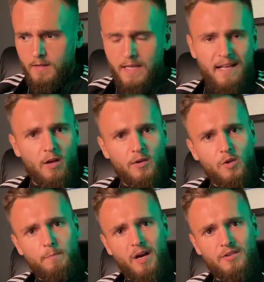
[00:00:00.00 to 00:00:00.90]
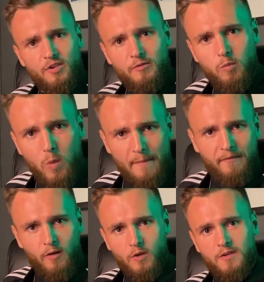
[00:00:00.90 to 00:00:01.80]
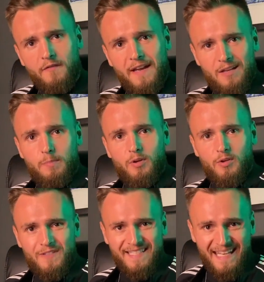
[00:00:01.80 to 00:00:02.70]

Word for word: Hello you bunch of Webflow developers.